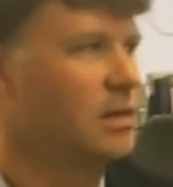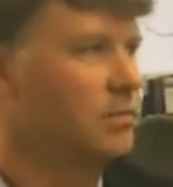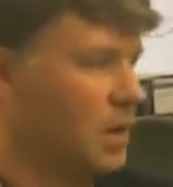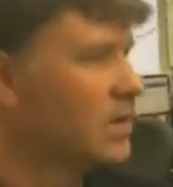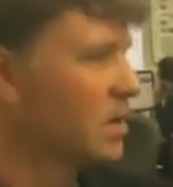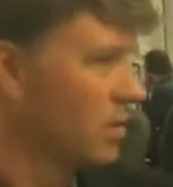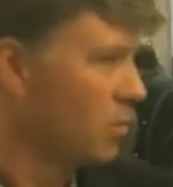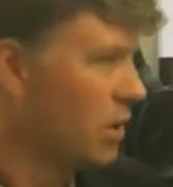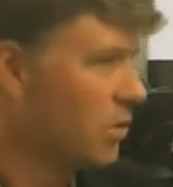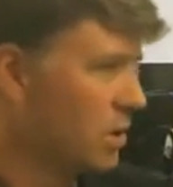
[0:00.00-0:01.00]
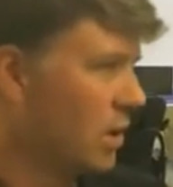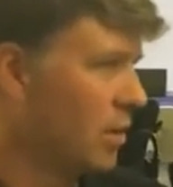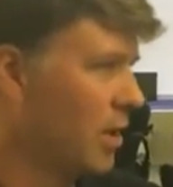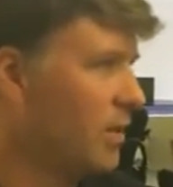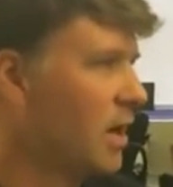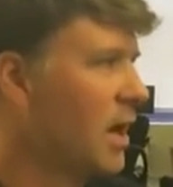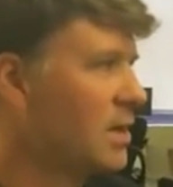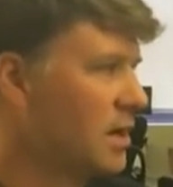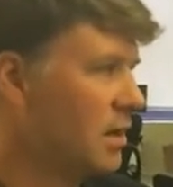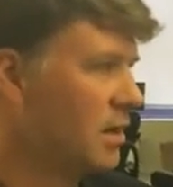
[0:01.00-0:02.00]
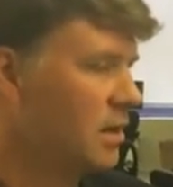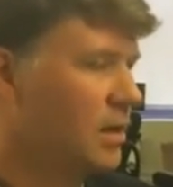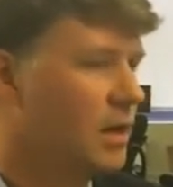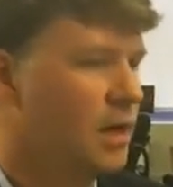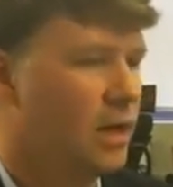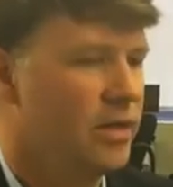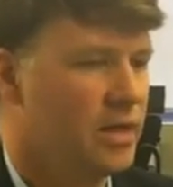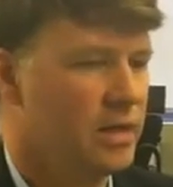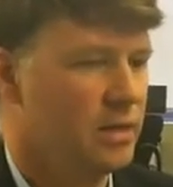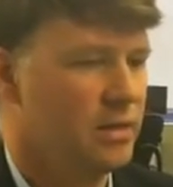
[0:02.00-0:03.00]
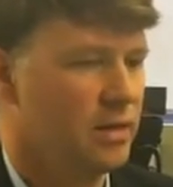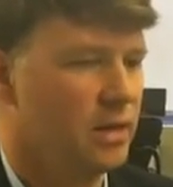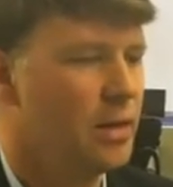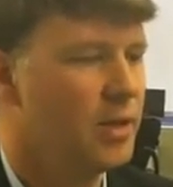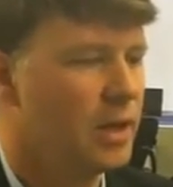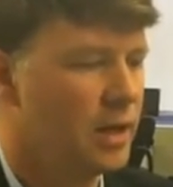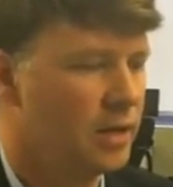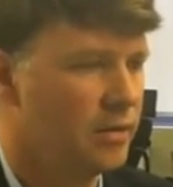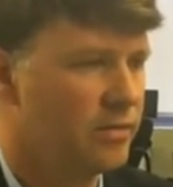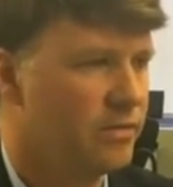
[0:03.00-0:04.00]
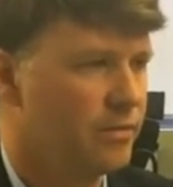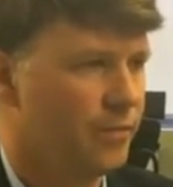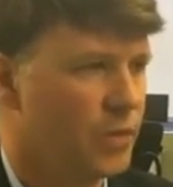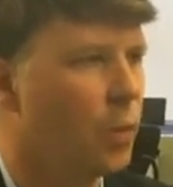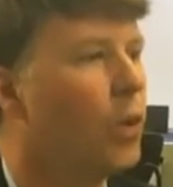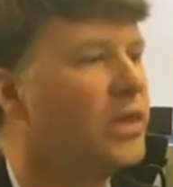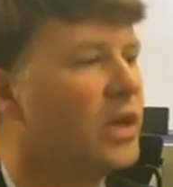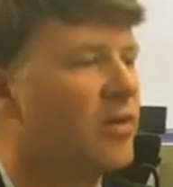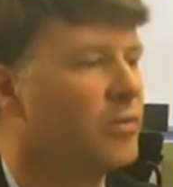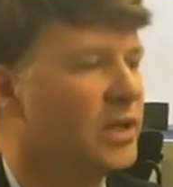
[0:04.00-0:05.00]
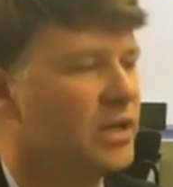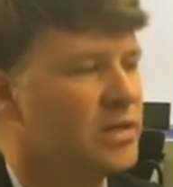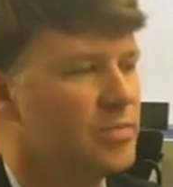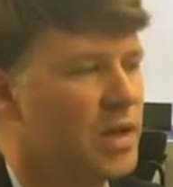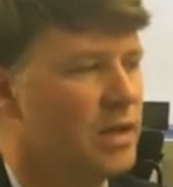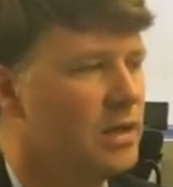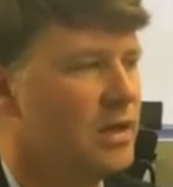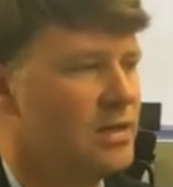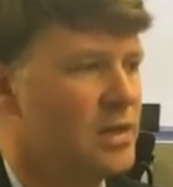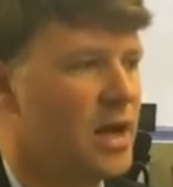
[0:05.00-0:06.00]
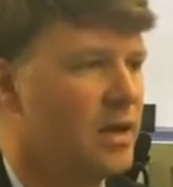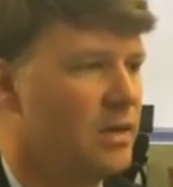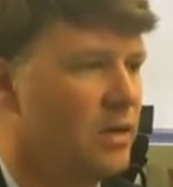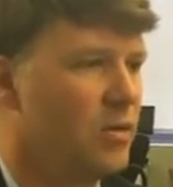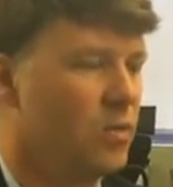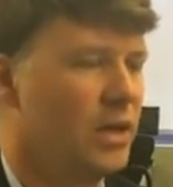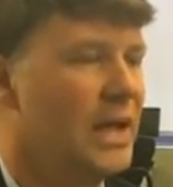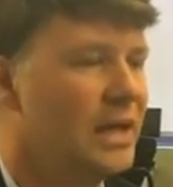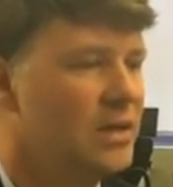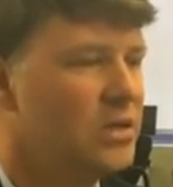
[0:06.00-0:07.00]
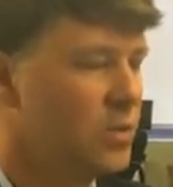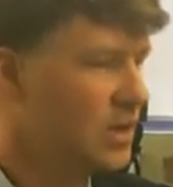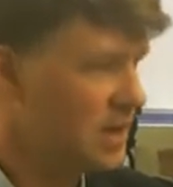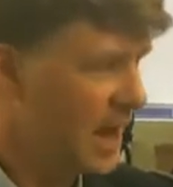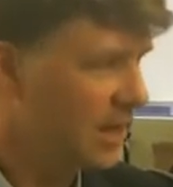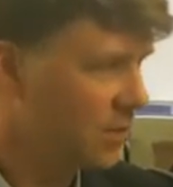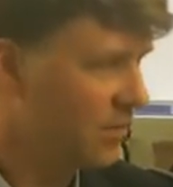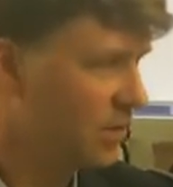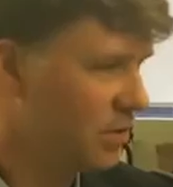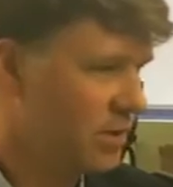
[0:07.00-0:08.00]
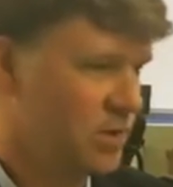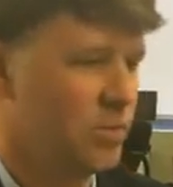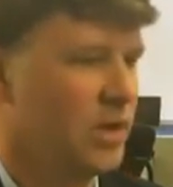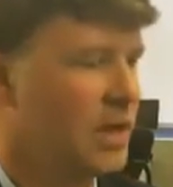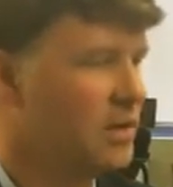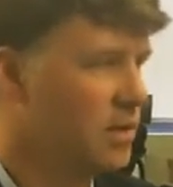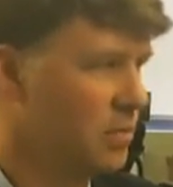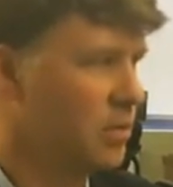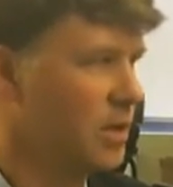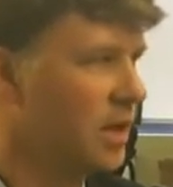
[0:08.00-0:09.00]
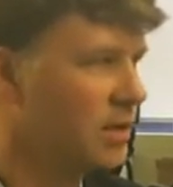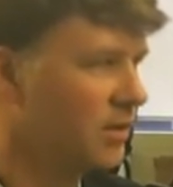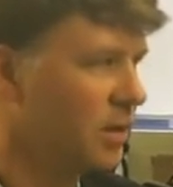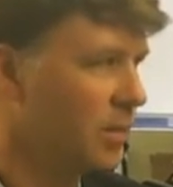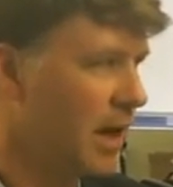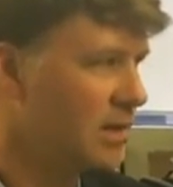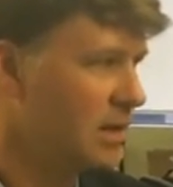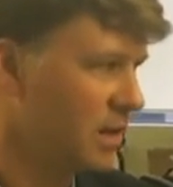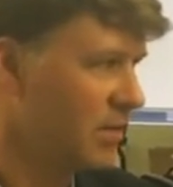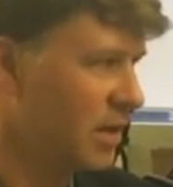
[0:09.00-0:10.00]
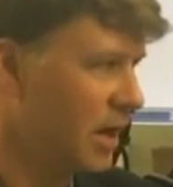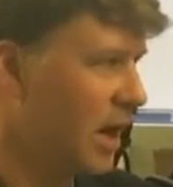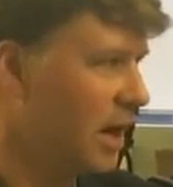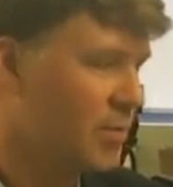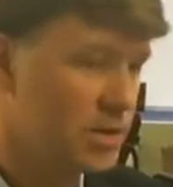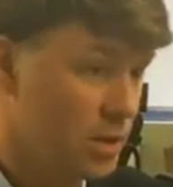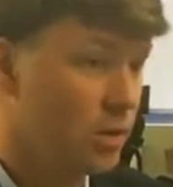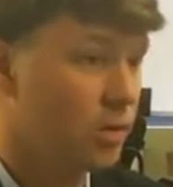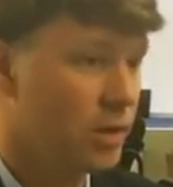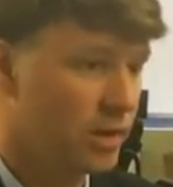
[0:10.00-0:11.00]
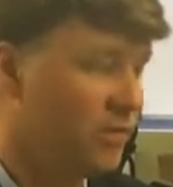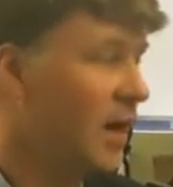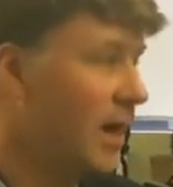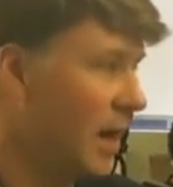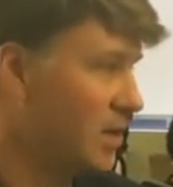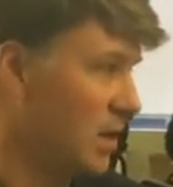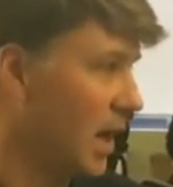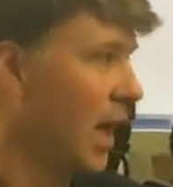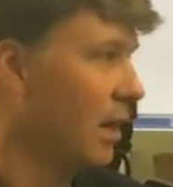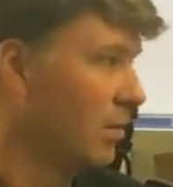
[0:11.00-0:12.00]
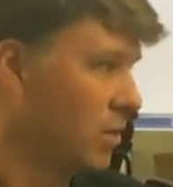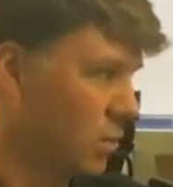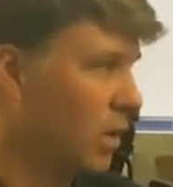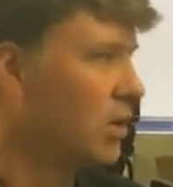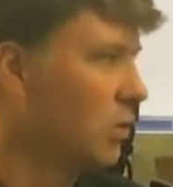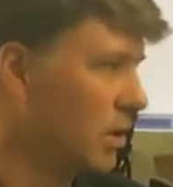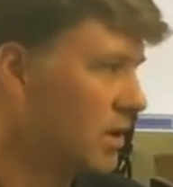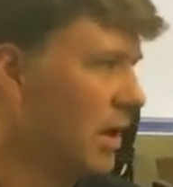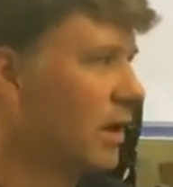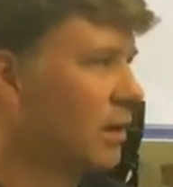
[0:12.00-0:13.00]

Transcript: Basically what you were talking about, the idea that the limit of what the government can spend is not related to its tax revenue, it's related to the productive capacity of the economy, so the Fed actually can do what you were saying.